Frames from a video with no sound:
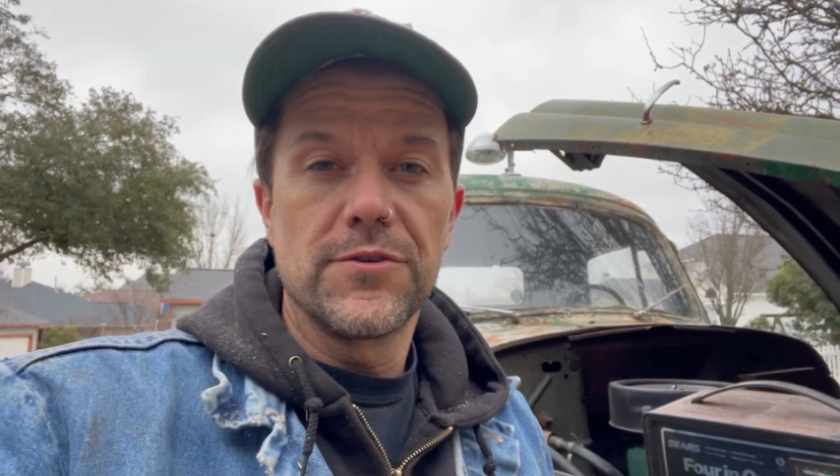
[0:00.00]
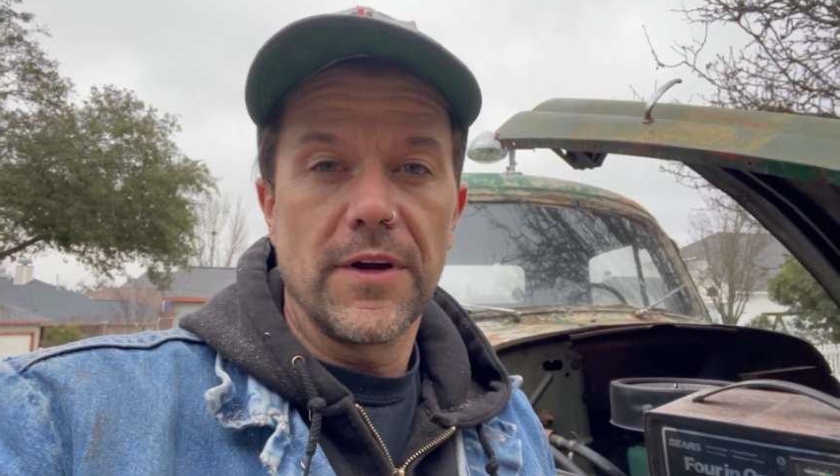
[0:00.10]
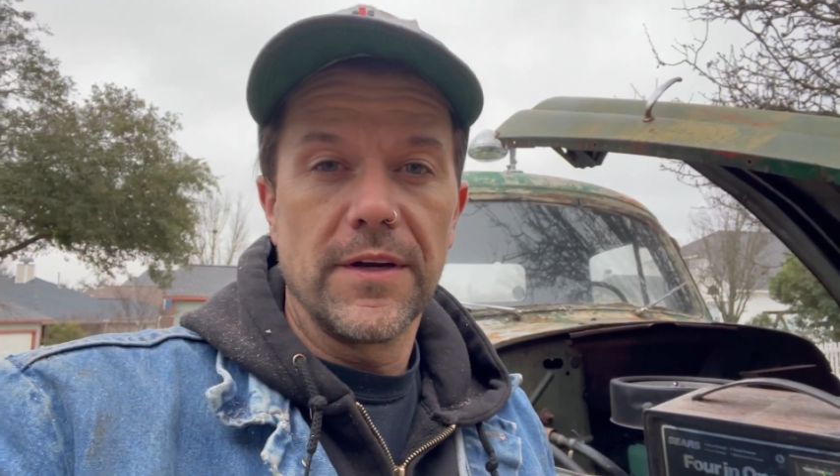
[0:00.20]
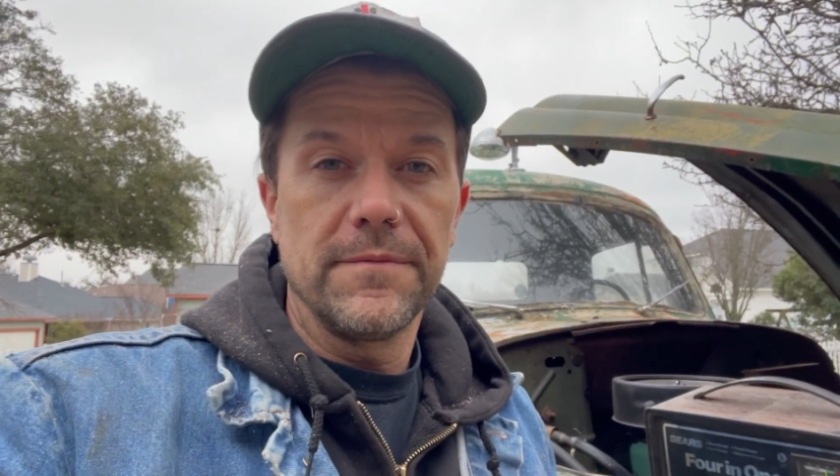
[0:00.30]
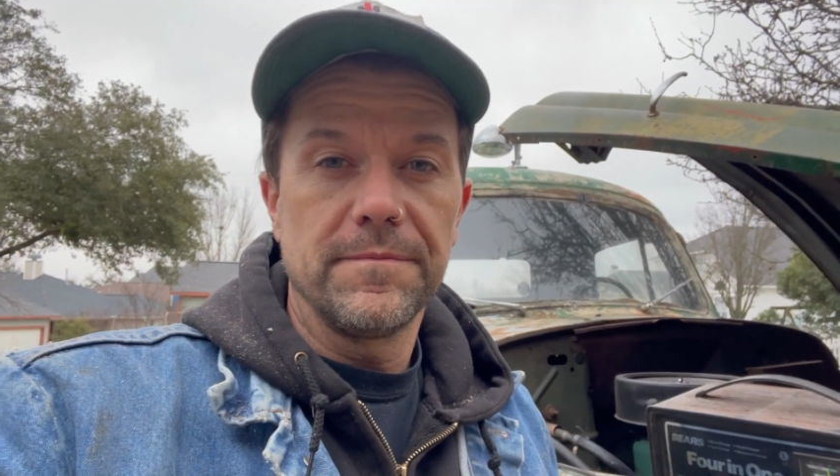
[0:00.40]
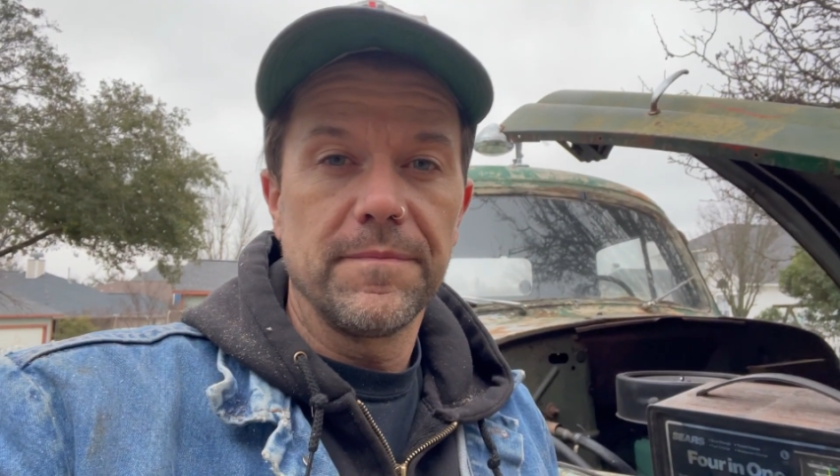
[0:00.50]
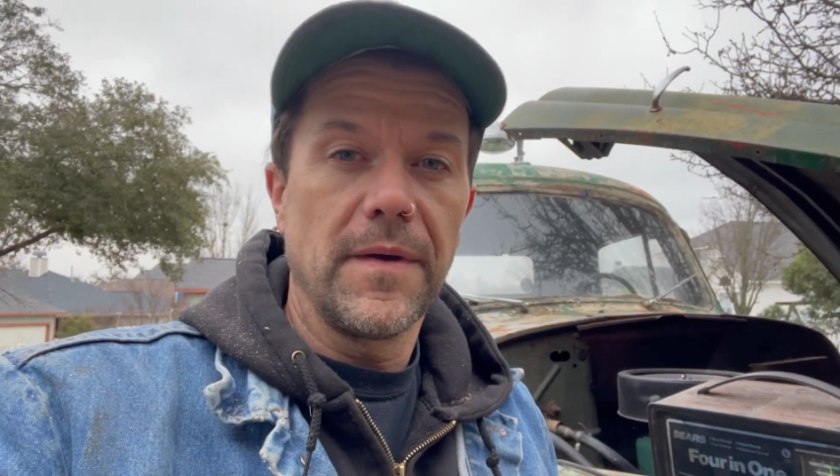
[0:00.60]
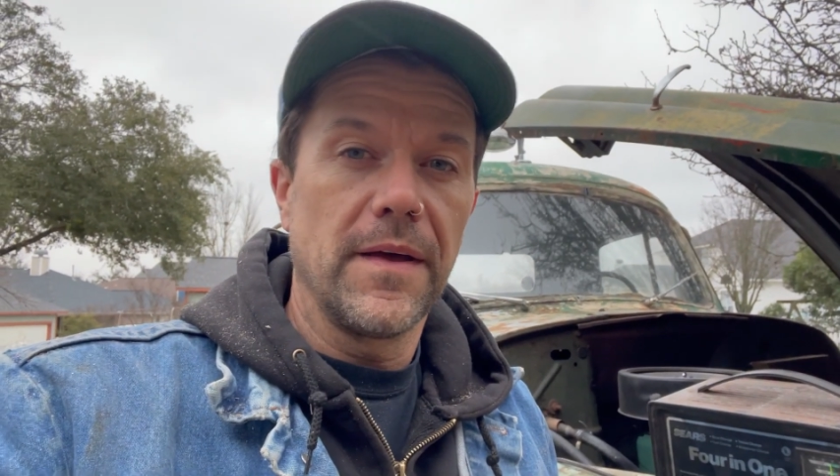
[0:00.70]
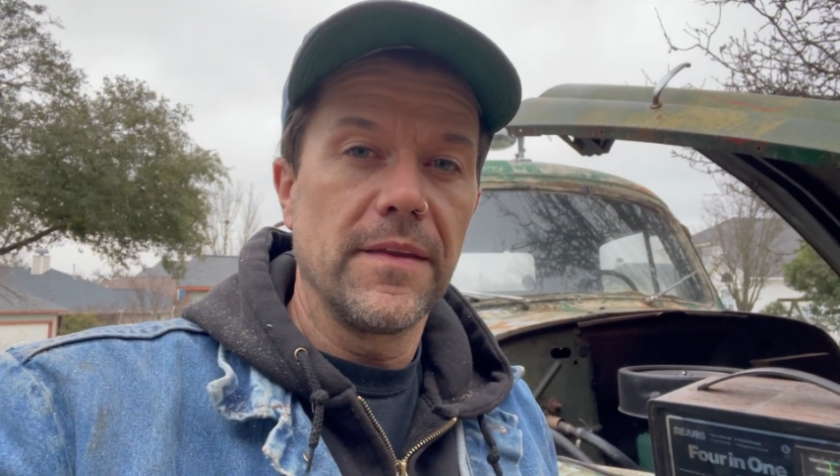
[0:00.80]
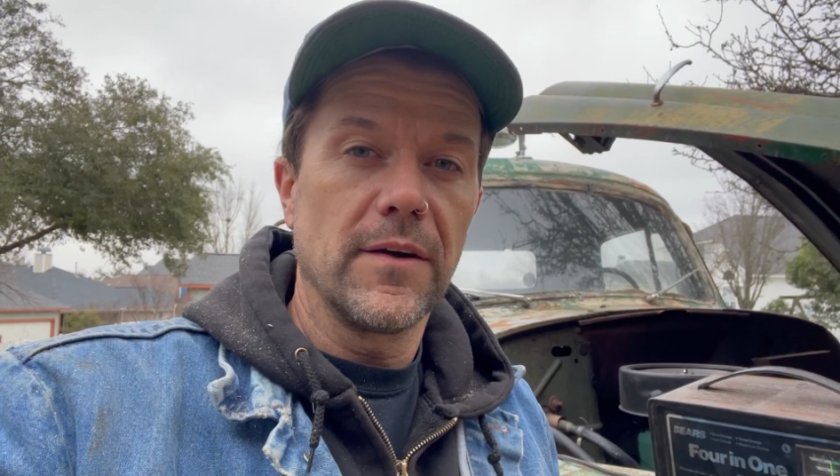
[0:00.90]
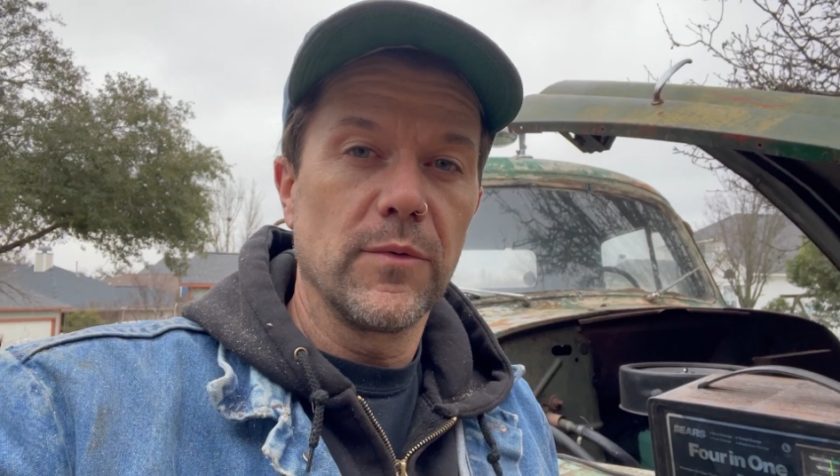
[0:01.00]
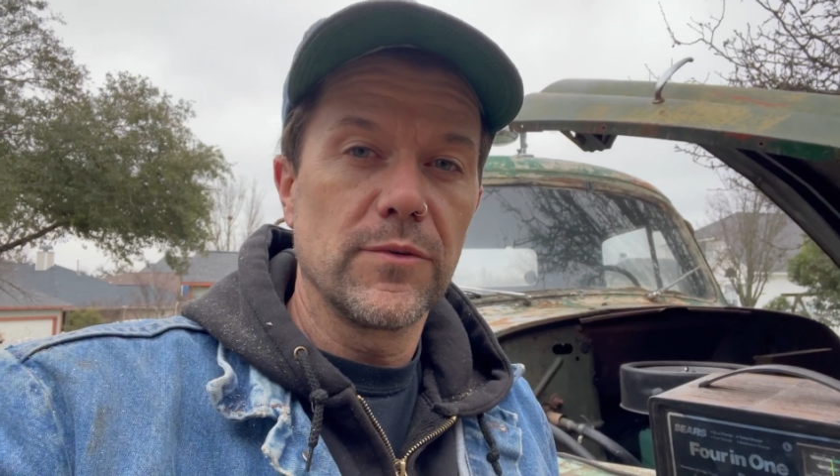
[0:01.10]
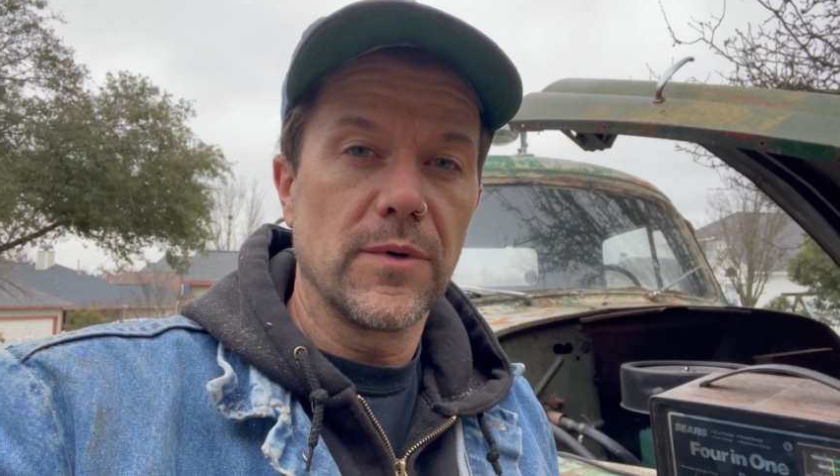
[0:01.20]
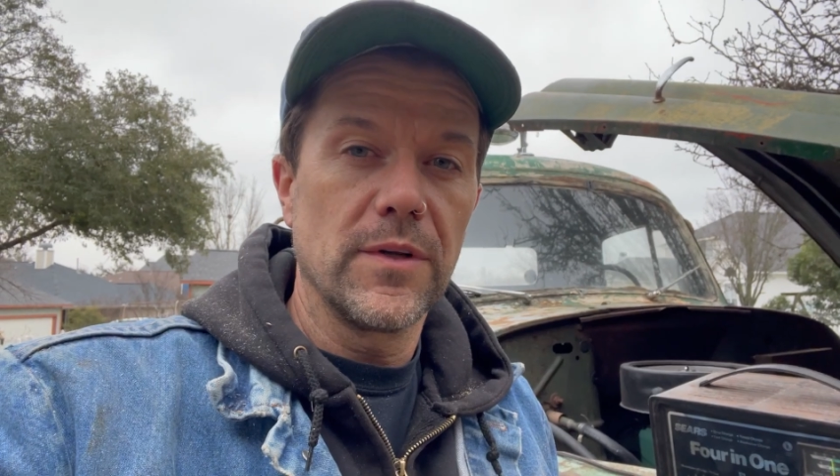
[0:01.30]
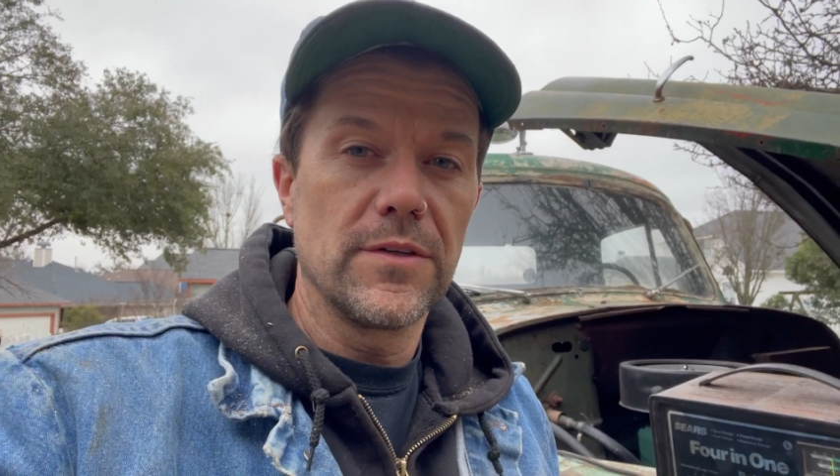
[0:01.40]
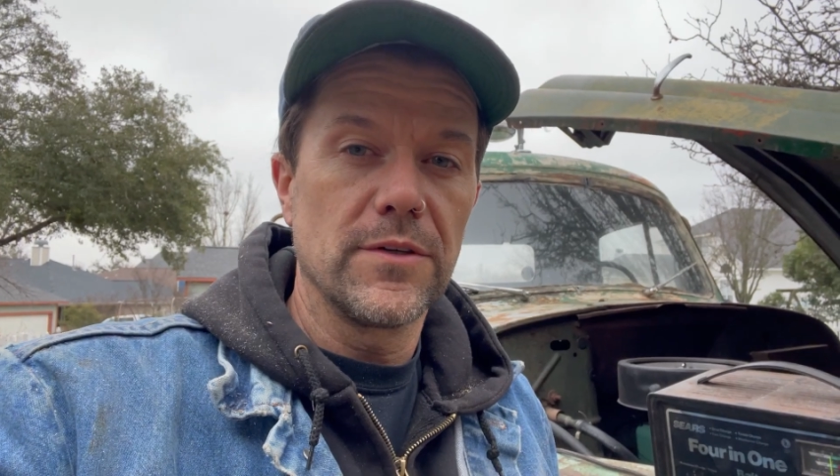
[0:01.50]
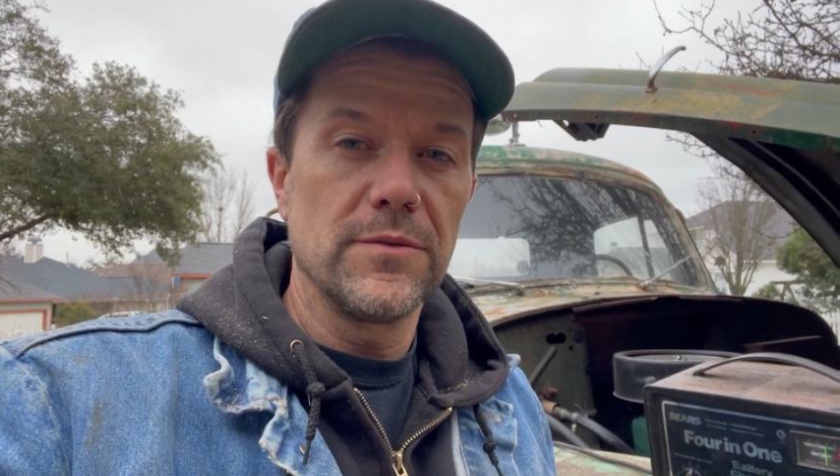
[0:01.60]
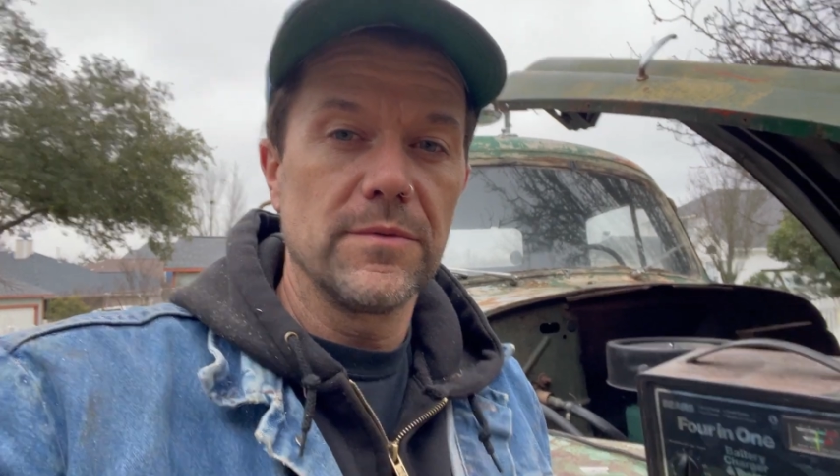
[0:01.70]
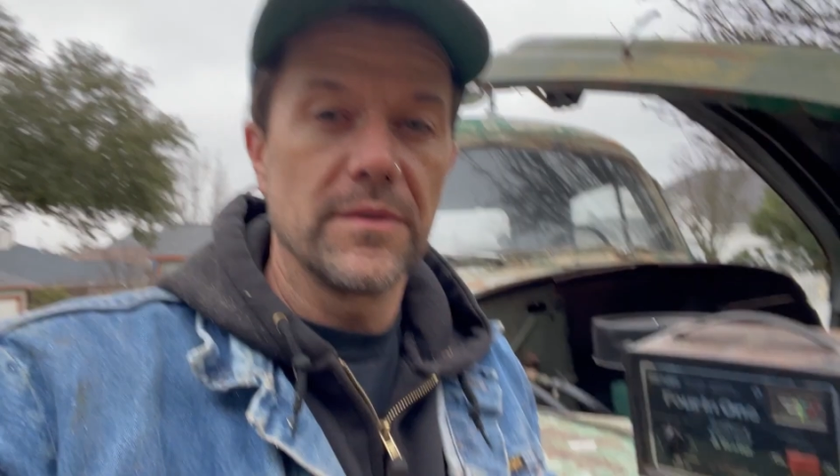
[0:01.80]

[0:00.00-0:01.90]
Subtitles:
drain on the L122.